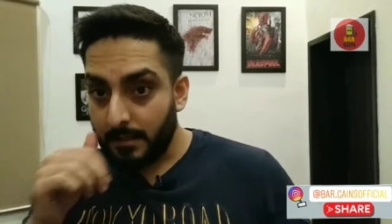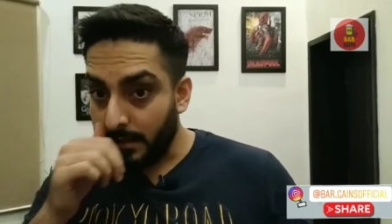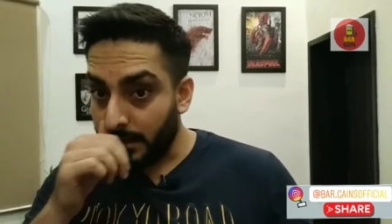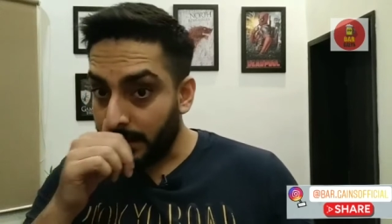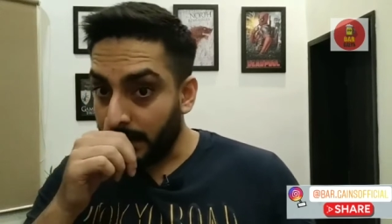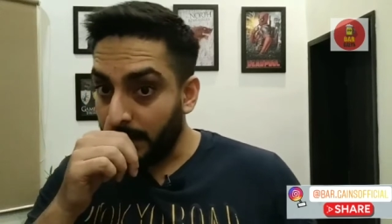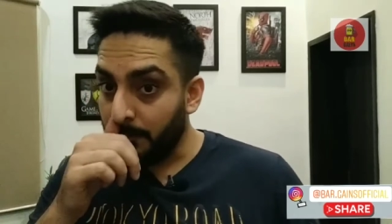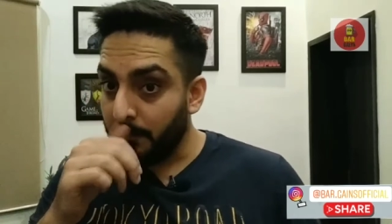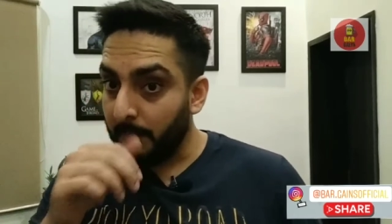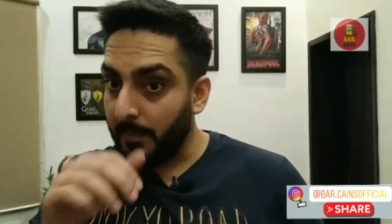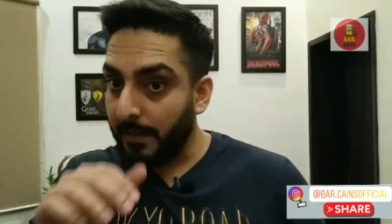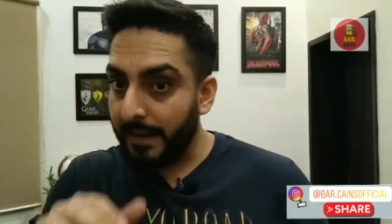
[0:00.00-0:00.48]
a
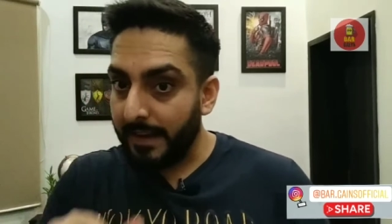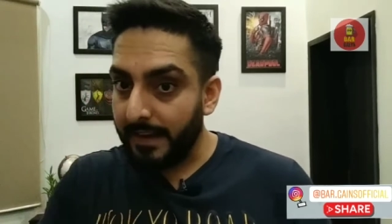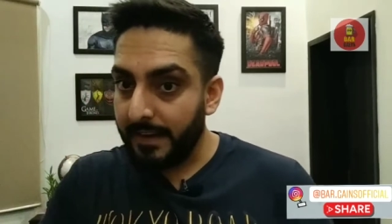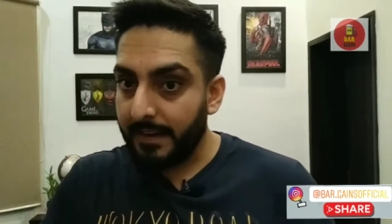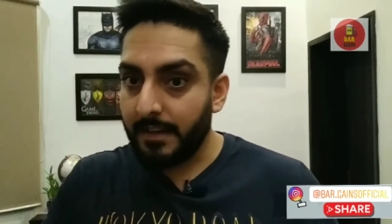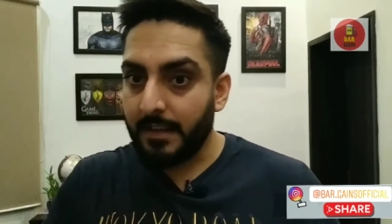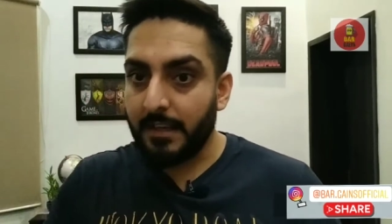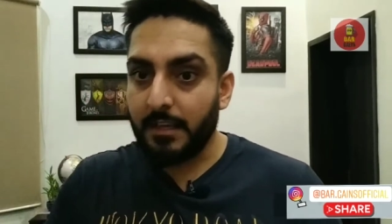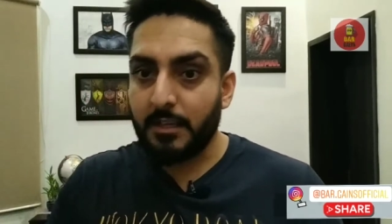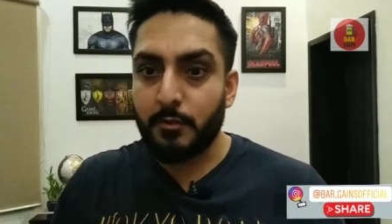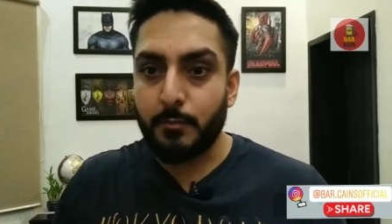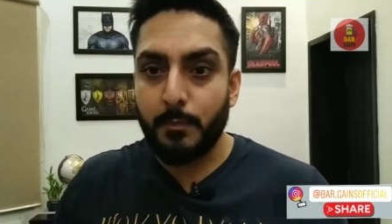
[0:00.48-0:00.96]

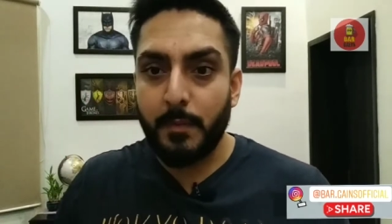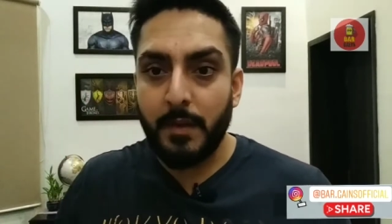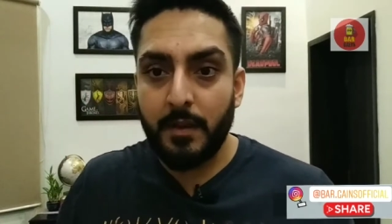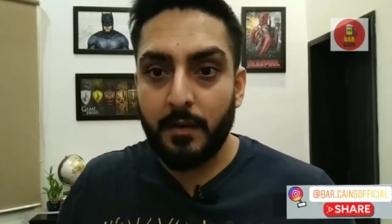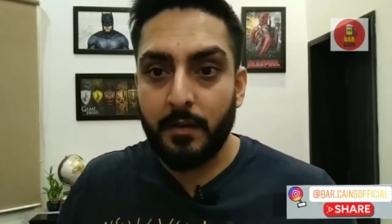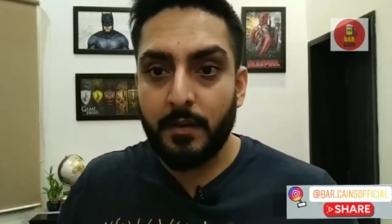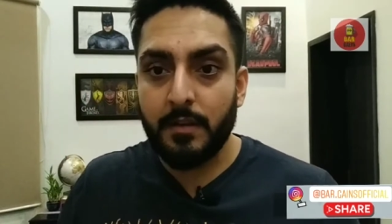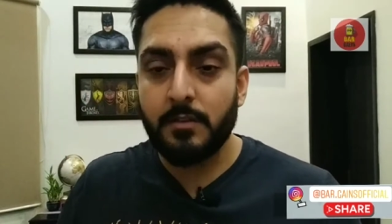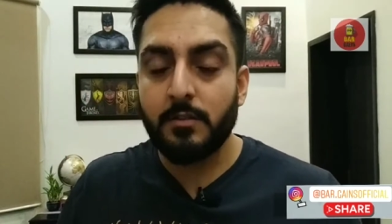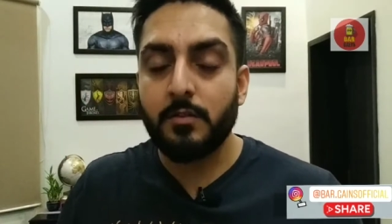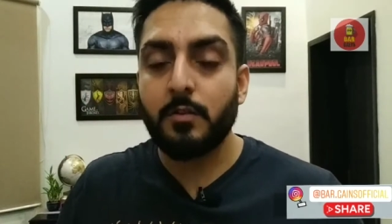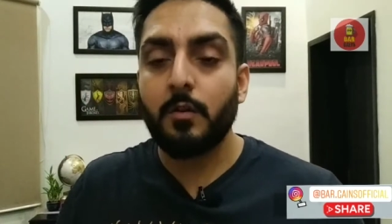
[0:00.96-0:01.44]
complete
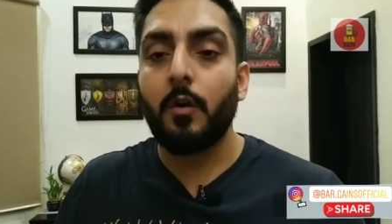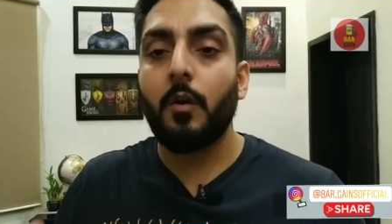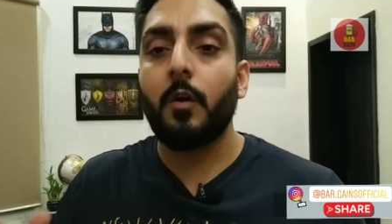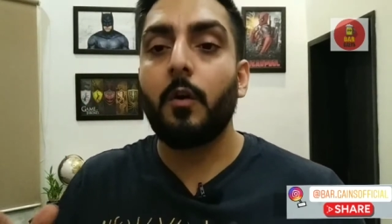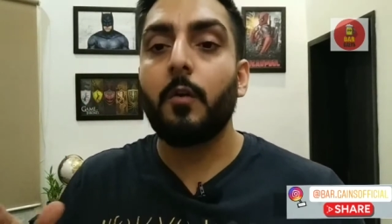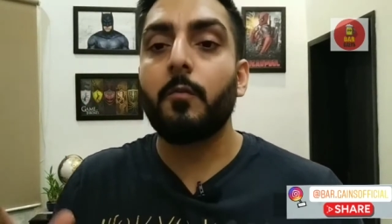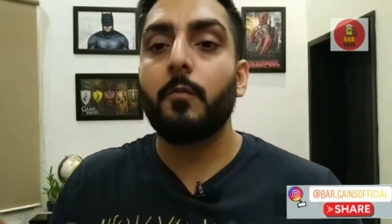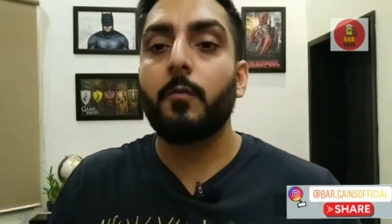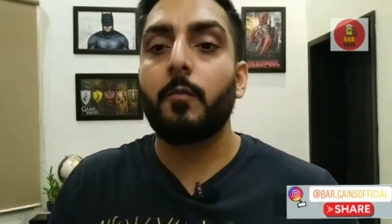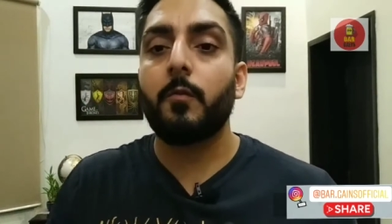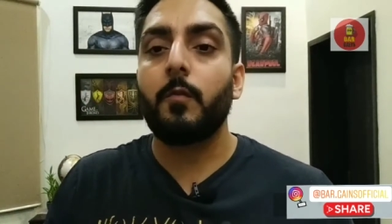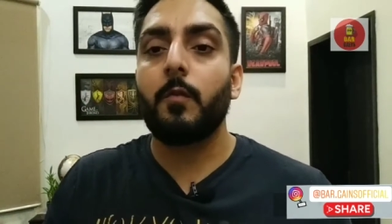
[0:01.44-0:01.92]
experience
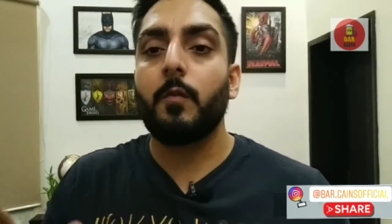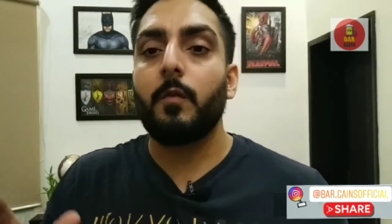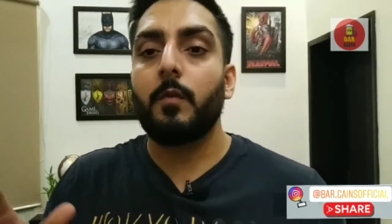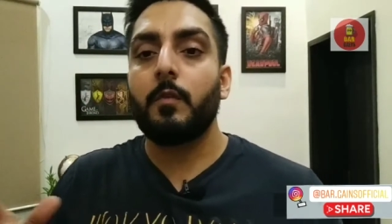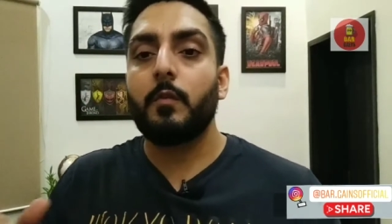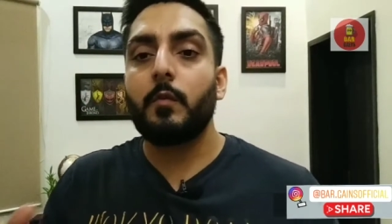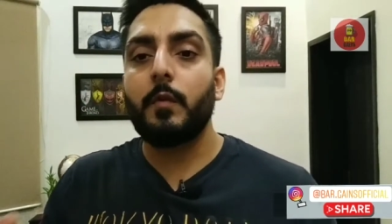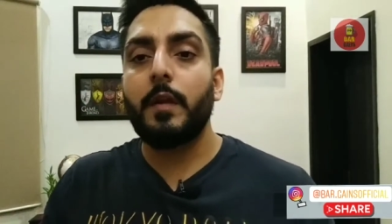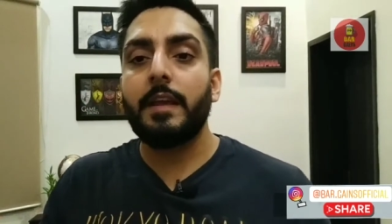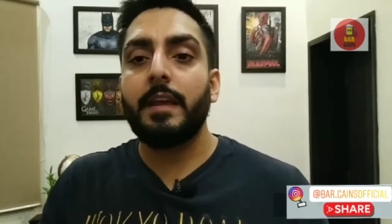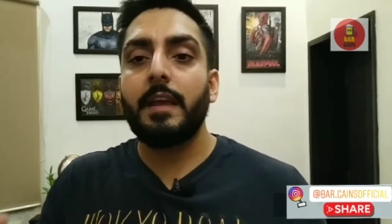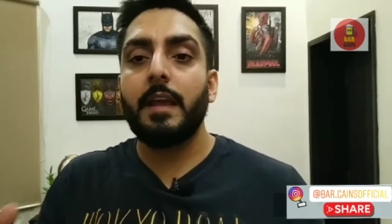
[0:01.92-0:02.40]
of
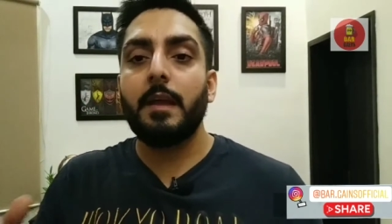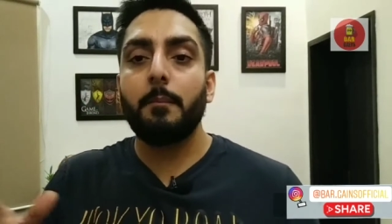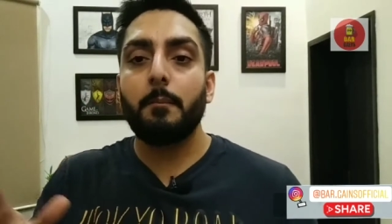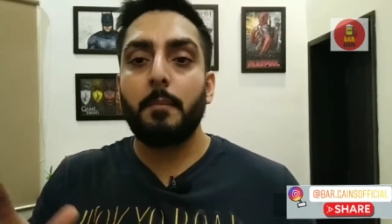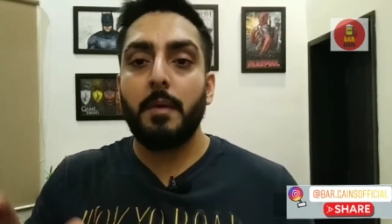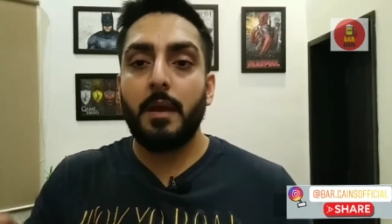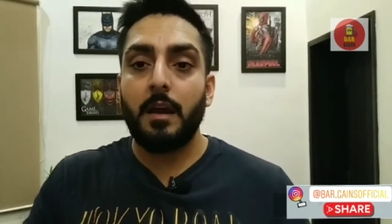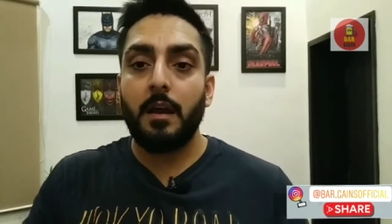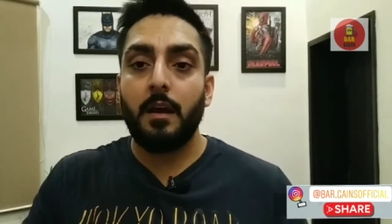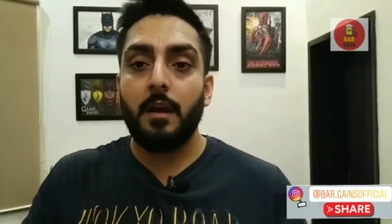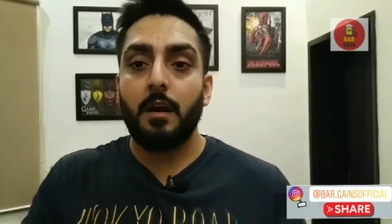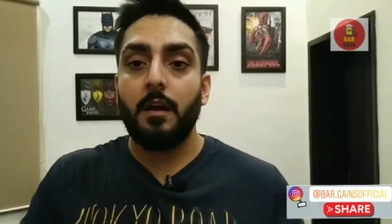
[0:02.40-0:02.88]
drinking
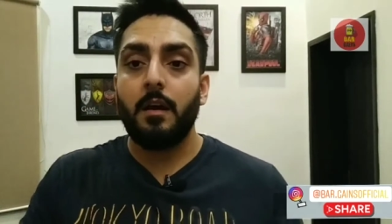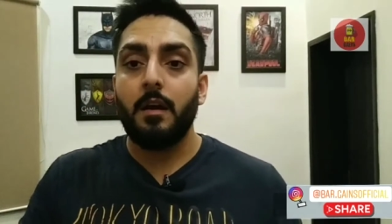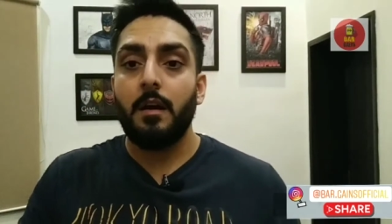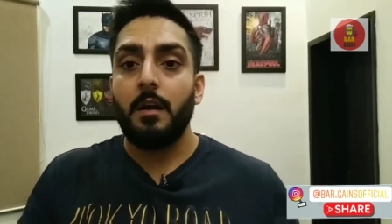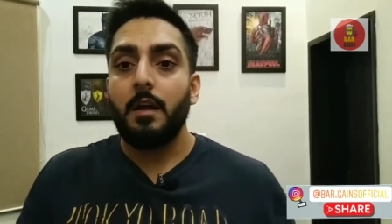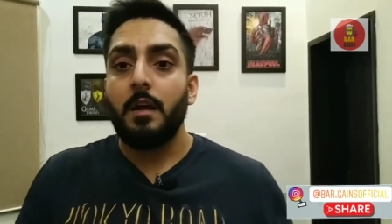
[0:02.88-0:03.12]
beer